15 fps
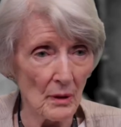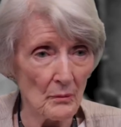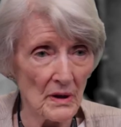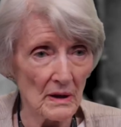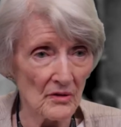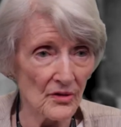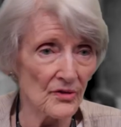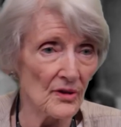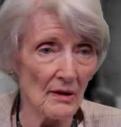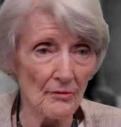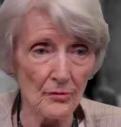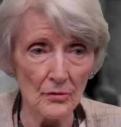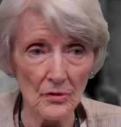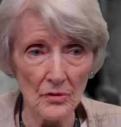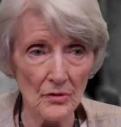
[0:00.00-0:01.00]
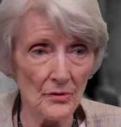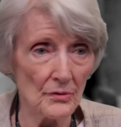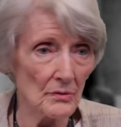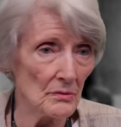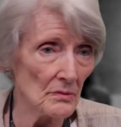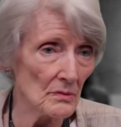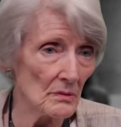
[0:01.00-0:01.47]
i mean several
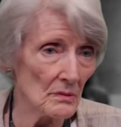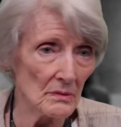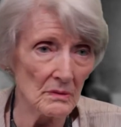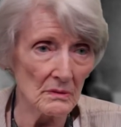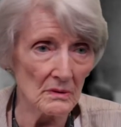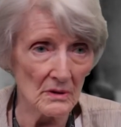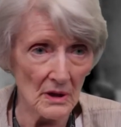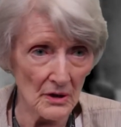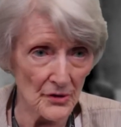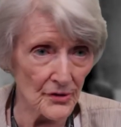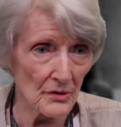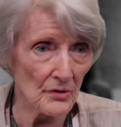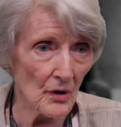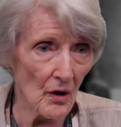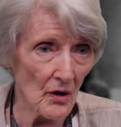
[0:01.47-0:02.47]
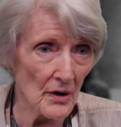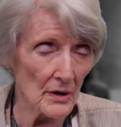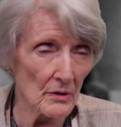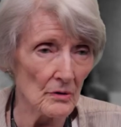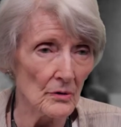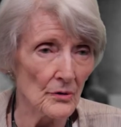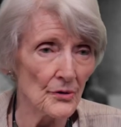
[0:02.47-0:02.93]
dozen
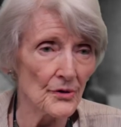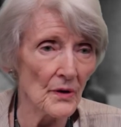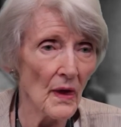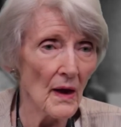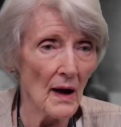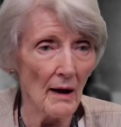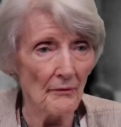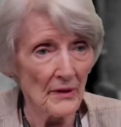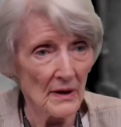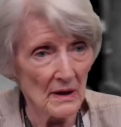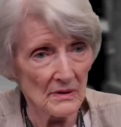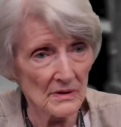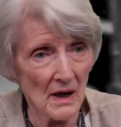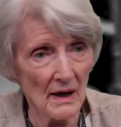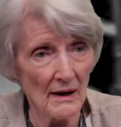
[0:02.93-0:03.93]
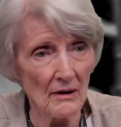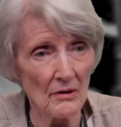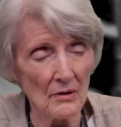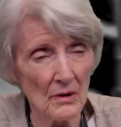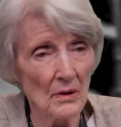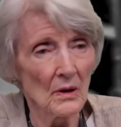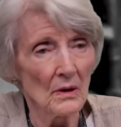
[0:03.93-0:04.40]
articles on the entire
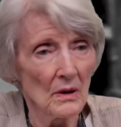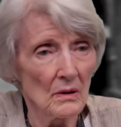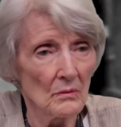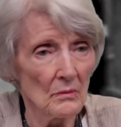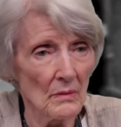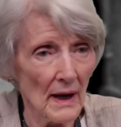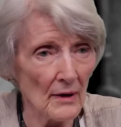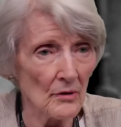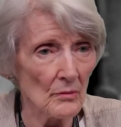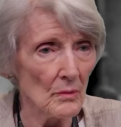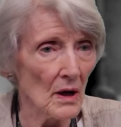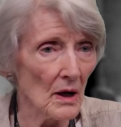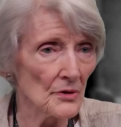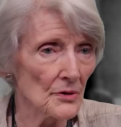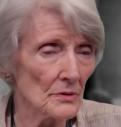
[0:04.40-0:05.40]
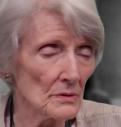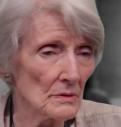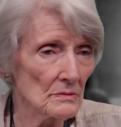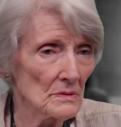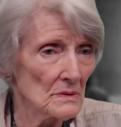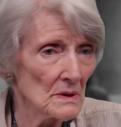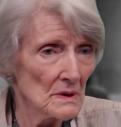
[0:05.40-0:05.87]
macromodule
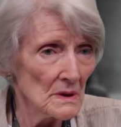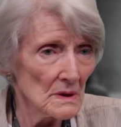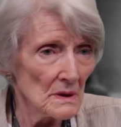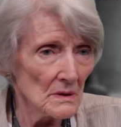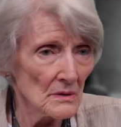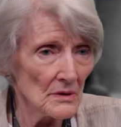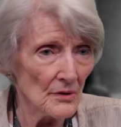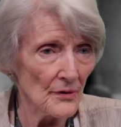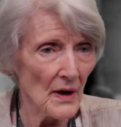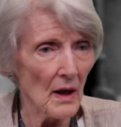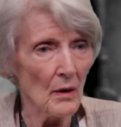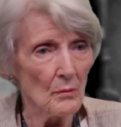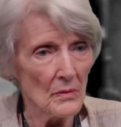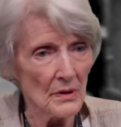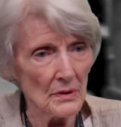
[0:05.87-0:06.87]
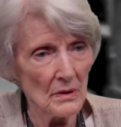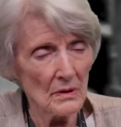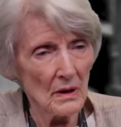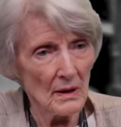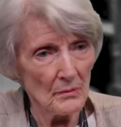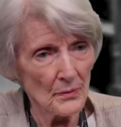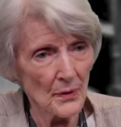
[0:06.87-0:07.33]
development
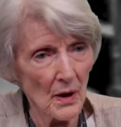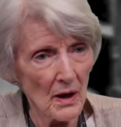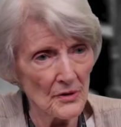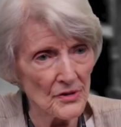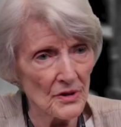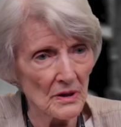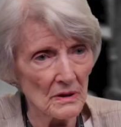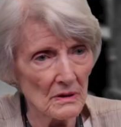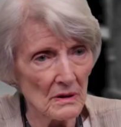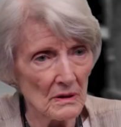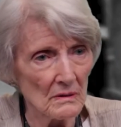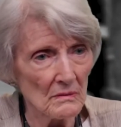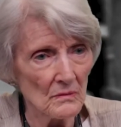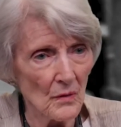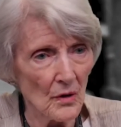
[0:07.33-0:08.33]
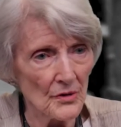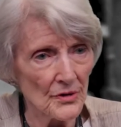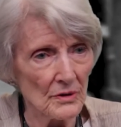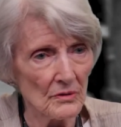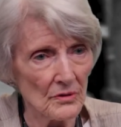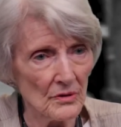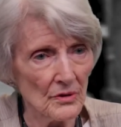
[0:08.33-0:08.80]
and project at
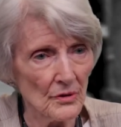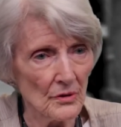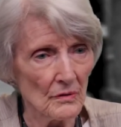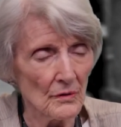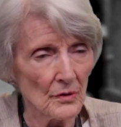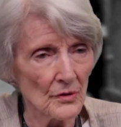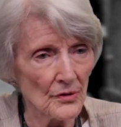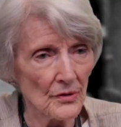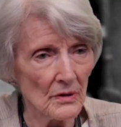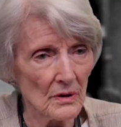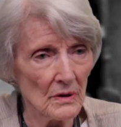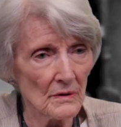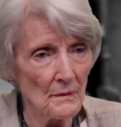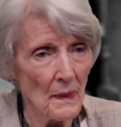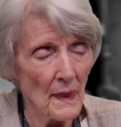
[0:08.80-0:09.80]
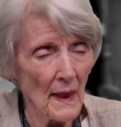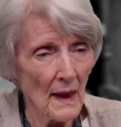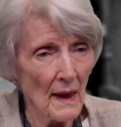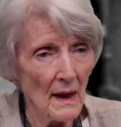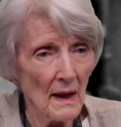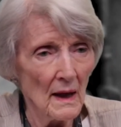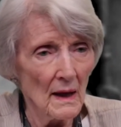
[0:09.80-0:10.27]
Washington University.
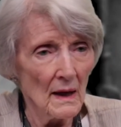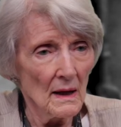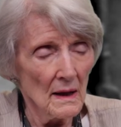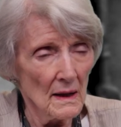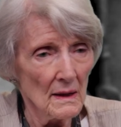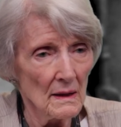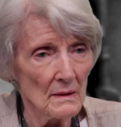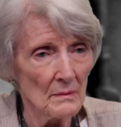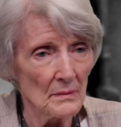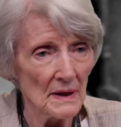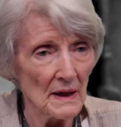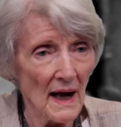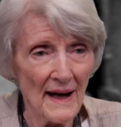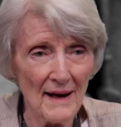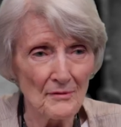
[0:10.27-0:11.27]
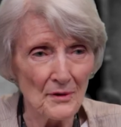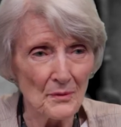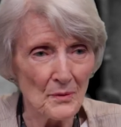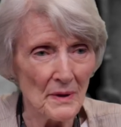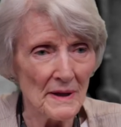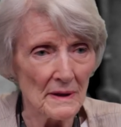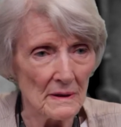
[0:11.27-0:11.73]
But I haven't
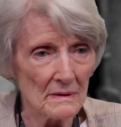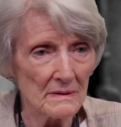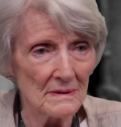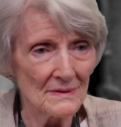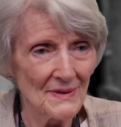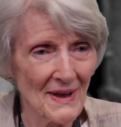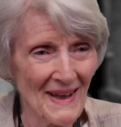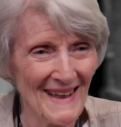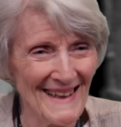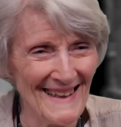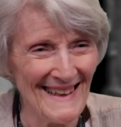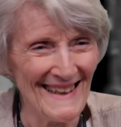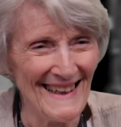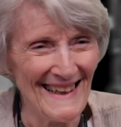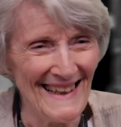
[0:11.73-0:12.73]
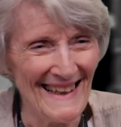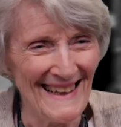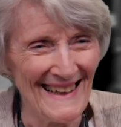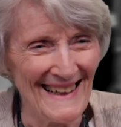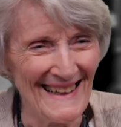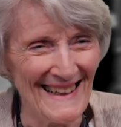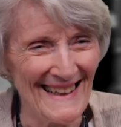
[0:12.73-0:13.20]
read
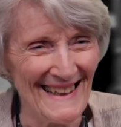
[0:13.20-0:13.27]
it.